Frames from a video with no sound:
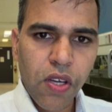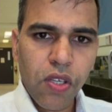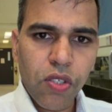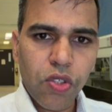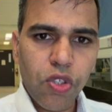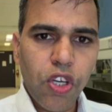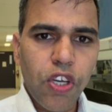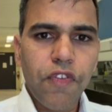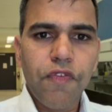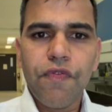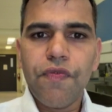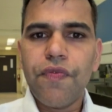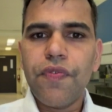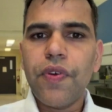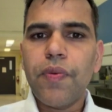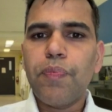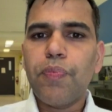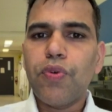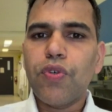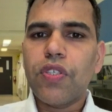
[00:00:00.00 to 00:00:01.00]
So if
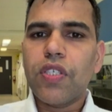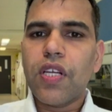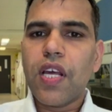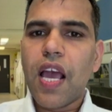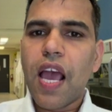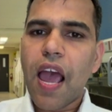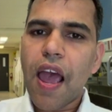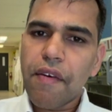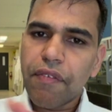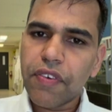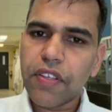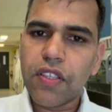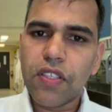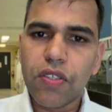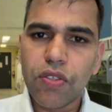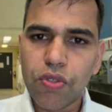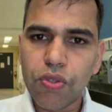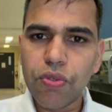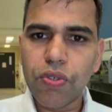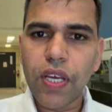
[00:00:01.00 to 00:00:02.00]
we put
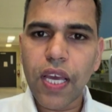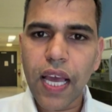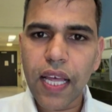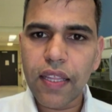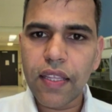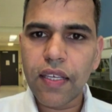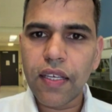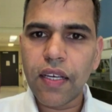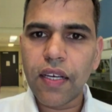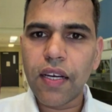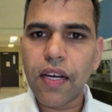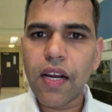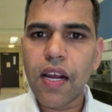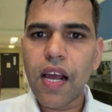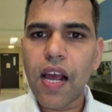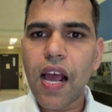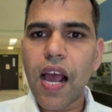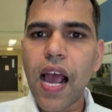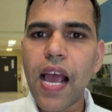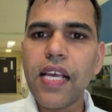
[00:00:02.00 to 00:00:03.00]
everything together,
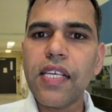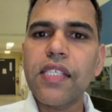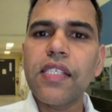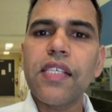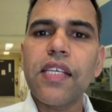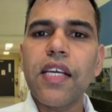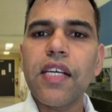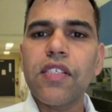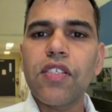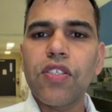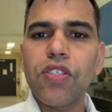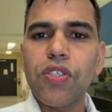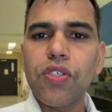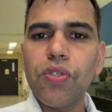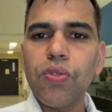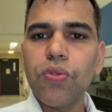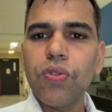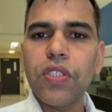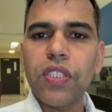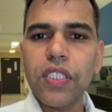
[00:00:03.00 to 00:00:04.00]
ICH
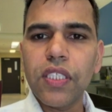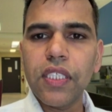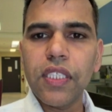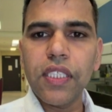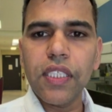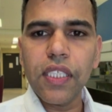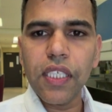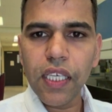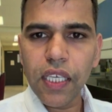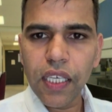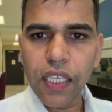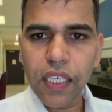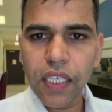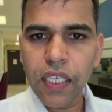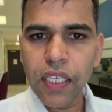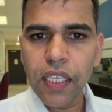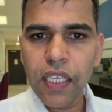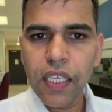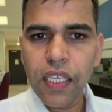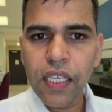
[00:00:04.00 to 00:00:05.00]

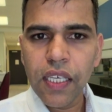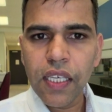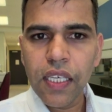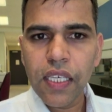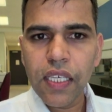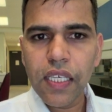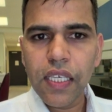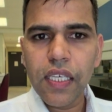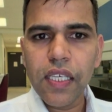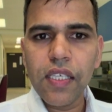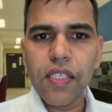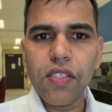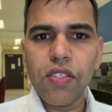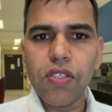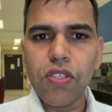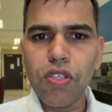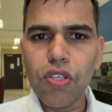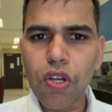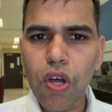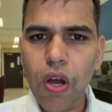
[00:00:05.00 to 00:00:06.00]
Q3E is
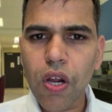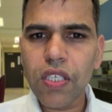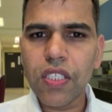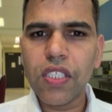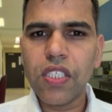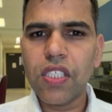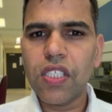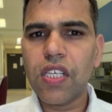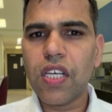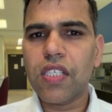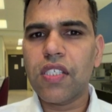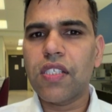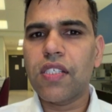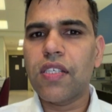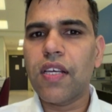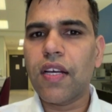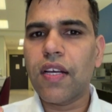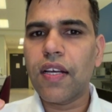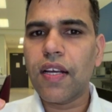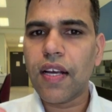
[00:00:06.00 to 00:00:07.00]
not just
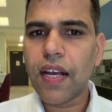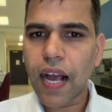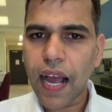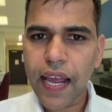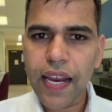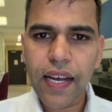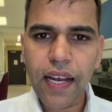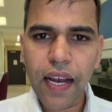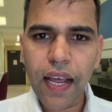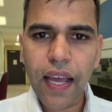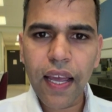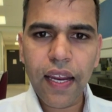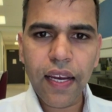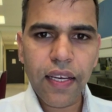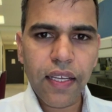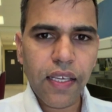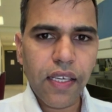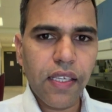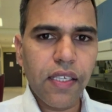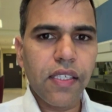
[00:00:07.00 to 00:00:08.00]
a
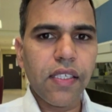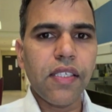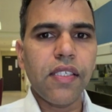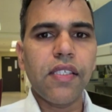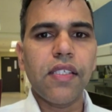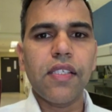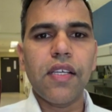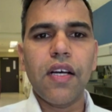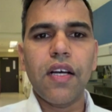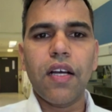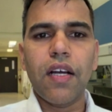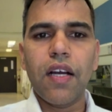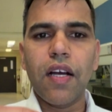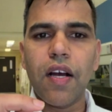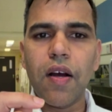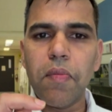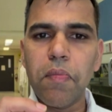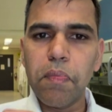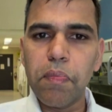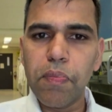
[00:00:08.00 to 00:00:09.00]
guideline, it is a
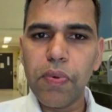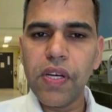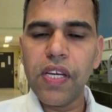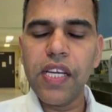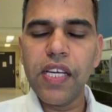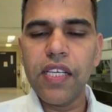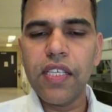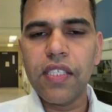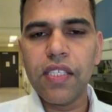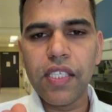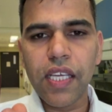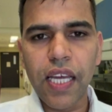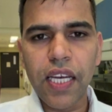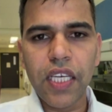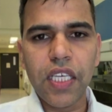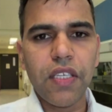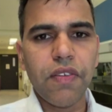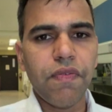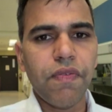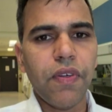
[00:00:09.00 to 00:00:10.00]
complete
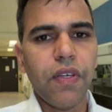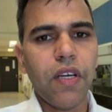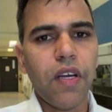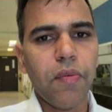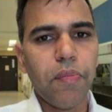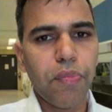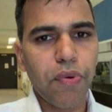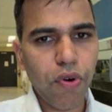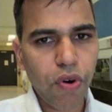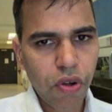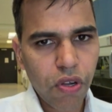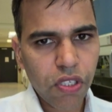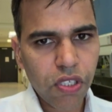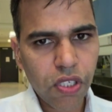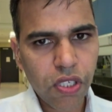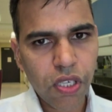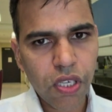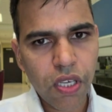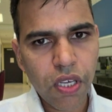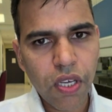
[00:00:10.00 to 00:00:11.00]
scientific
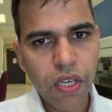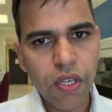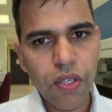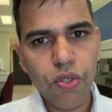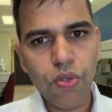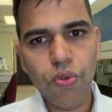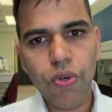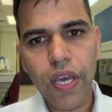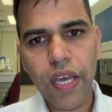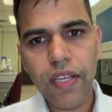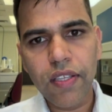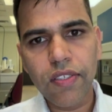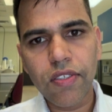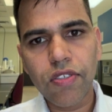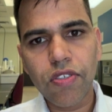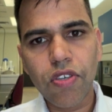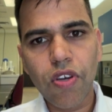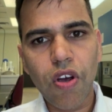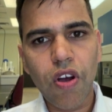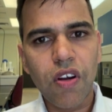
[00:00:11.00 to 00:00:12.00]
approach to
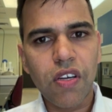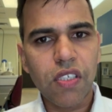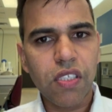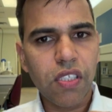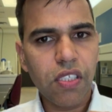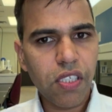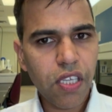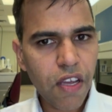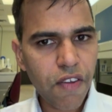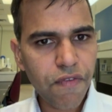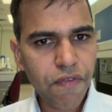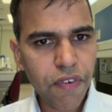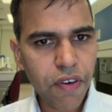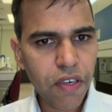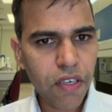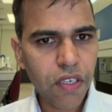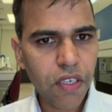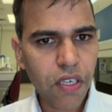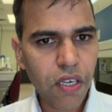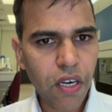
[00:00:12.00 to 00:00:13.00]
ensure
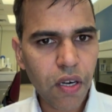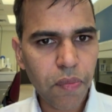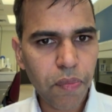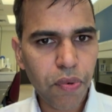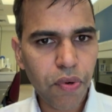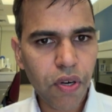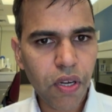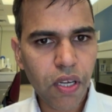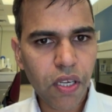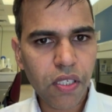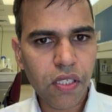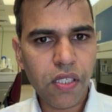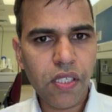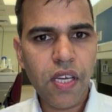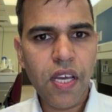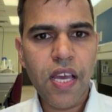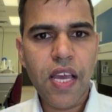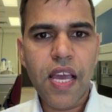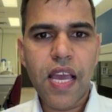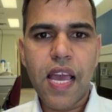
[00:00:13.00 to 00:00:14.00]
safer drug products,
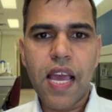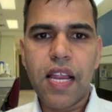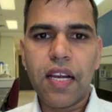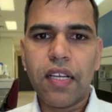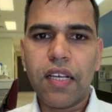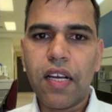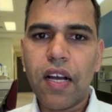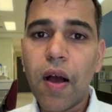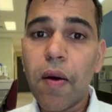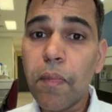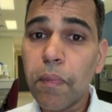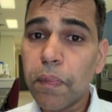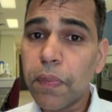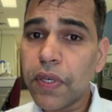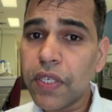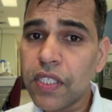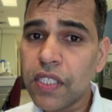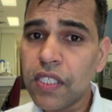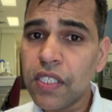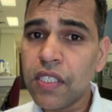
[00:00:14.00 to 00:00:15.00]
and
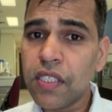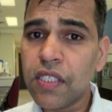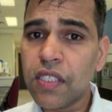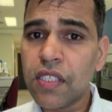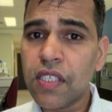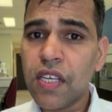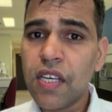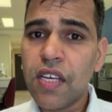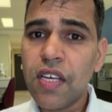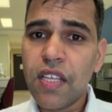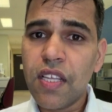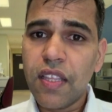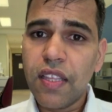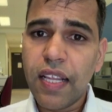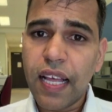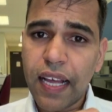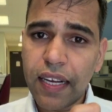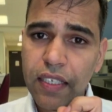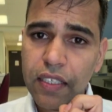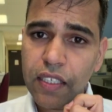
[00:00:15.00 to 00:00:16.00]
companies
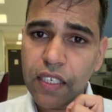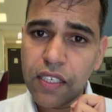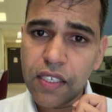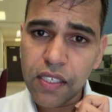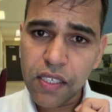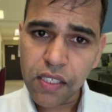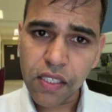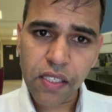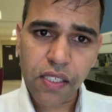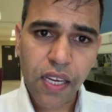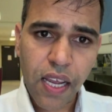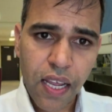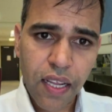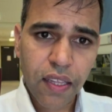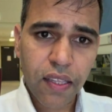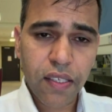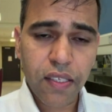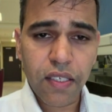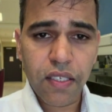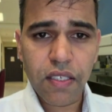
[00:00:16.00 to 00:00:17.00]
that
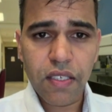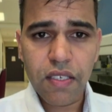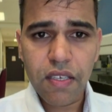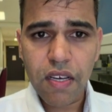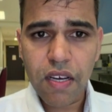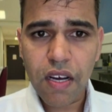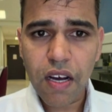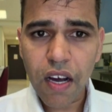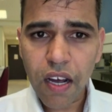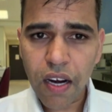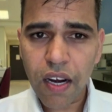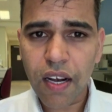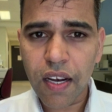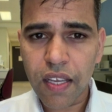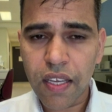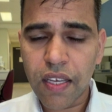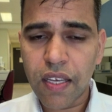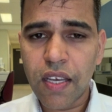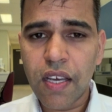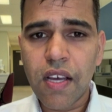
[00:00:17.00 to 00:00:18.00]
understand this
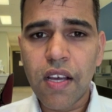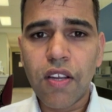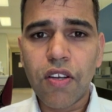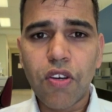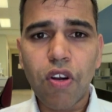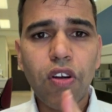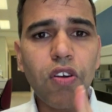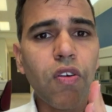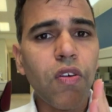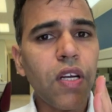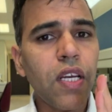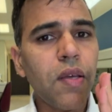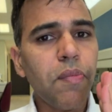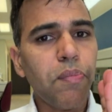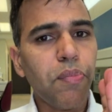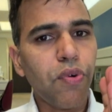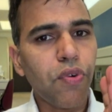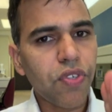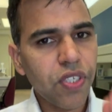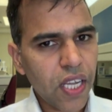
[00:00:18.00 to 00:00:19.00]
early not only
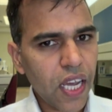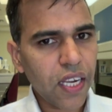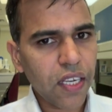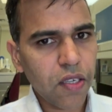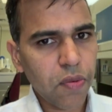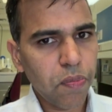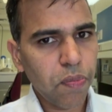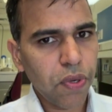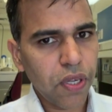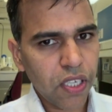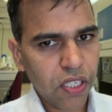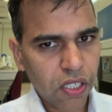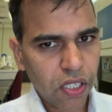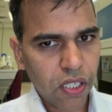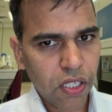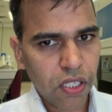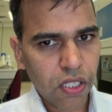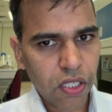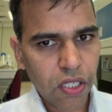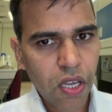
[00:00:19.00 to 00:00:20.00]
protect
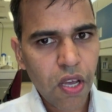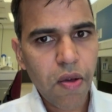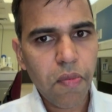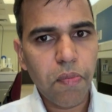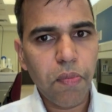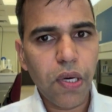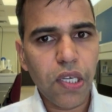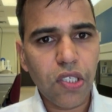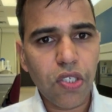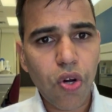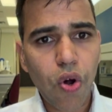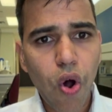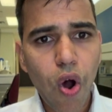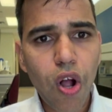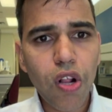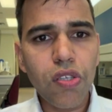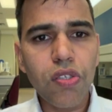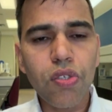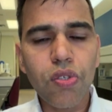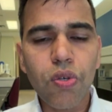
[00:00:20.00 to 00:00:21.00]
patients but
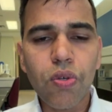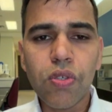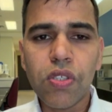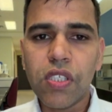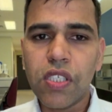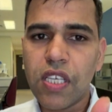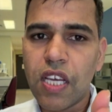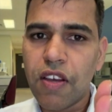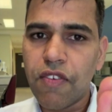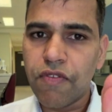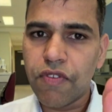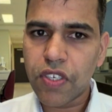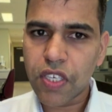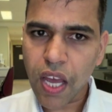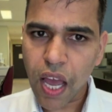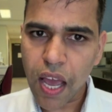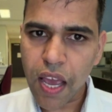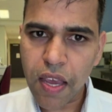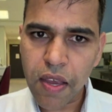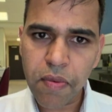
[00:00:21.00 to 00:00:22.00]
also save
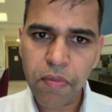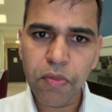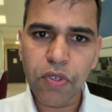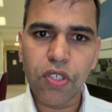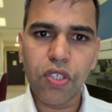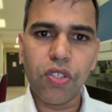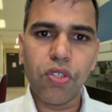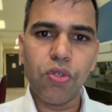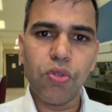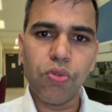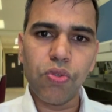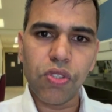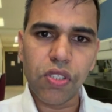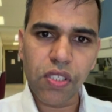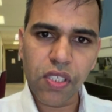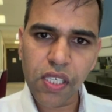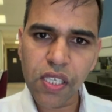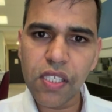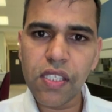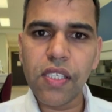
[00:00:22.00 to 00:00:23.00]
time, reduce
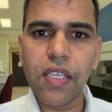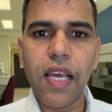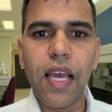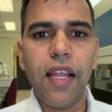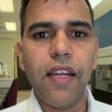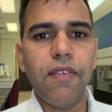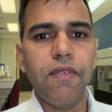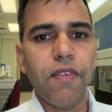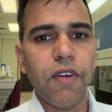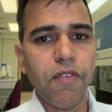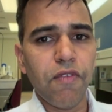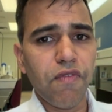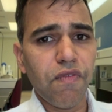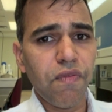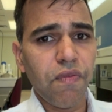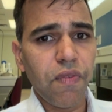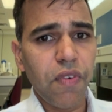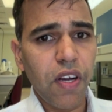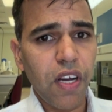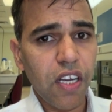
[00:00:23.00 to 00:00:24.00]
risk, and
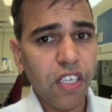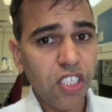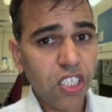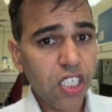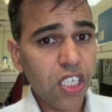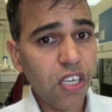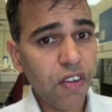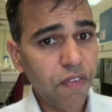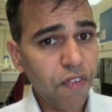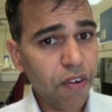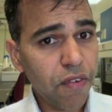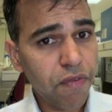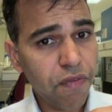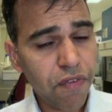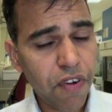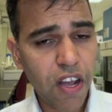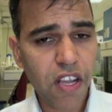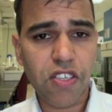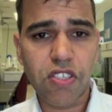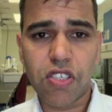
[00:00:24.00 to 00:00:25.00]
even achieve
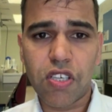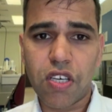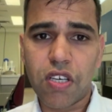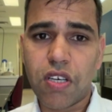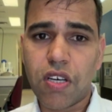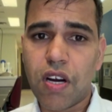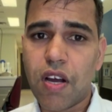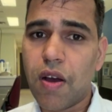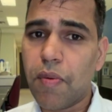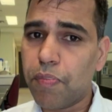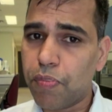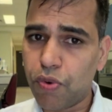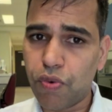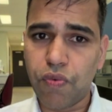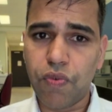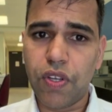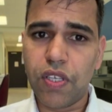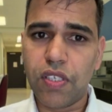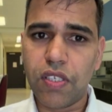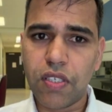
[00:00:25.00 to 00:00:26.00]
faster
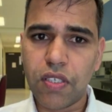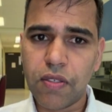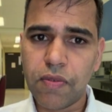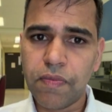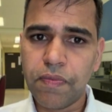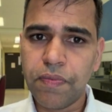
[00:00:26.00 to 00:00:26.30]
approvals.